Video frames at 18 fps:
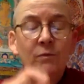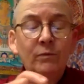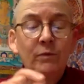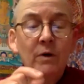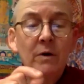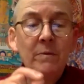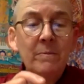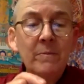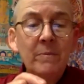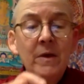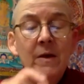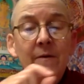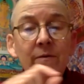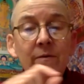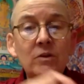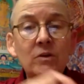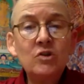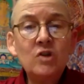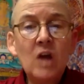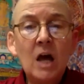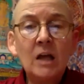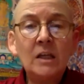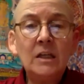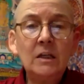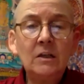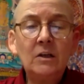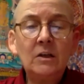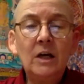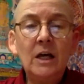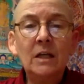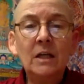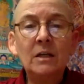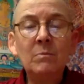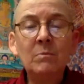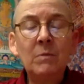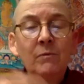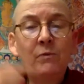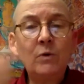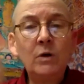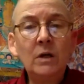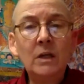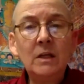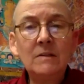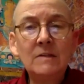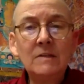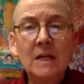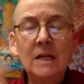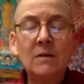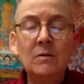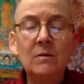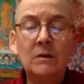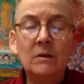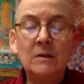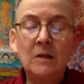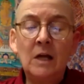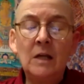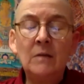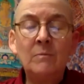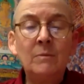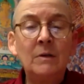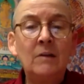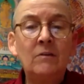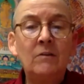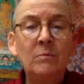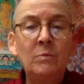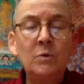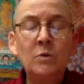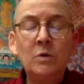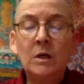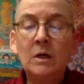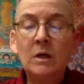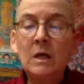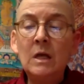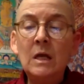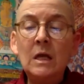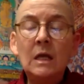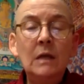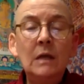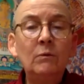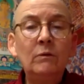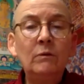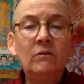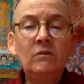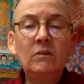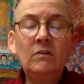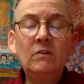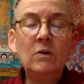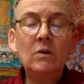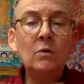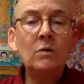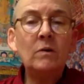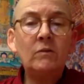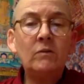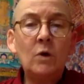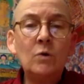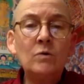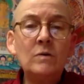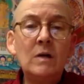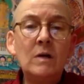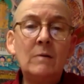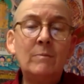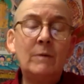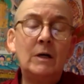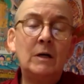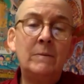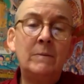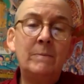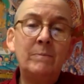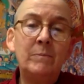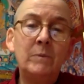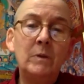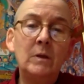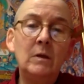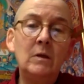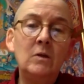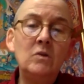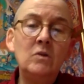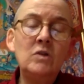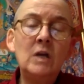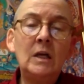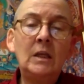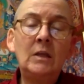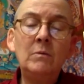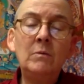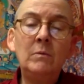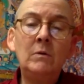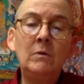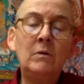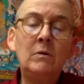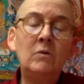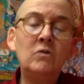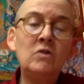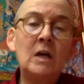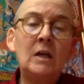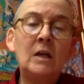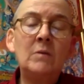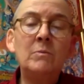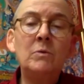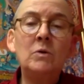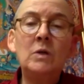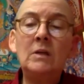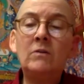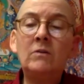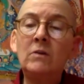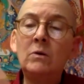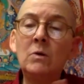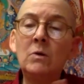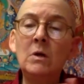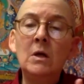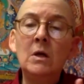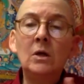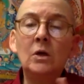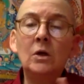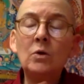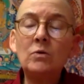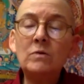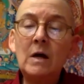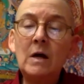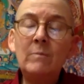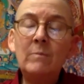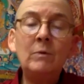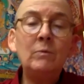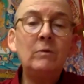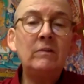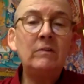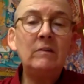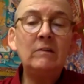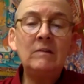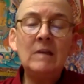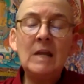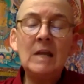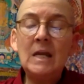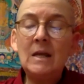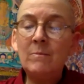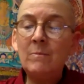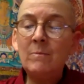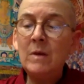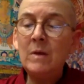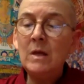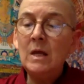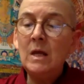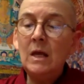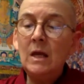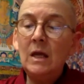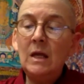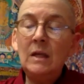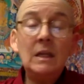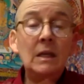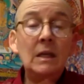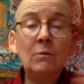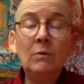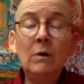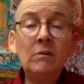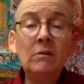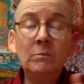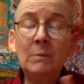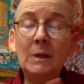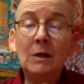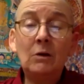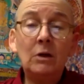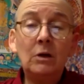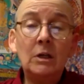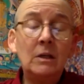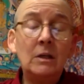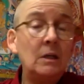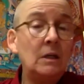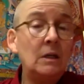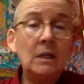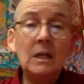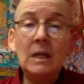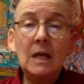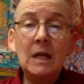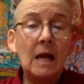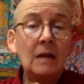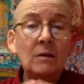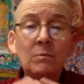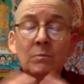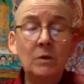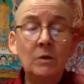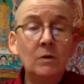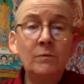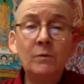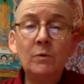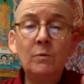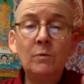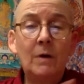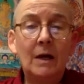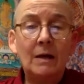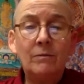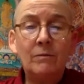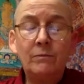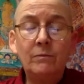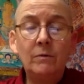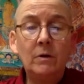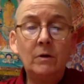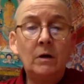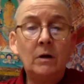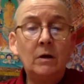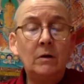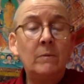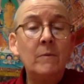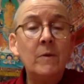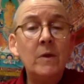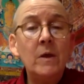from the Shakya clan. And before he attained enlightenment as a Buddha, he was just known as Gautama, Shakyamuni. So Gautama was his name. And he was married and he had a beautiful wife, and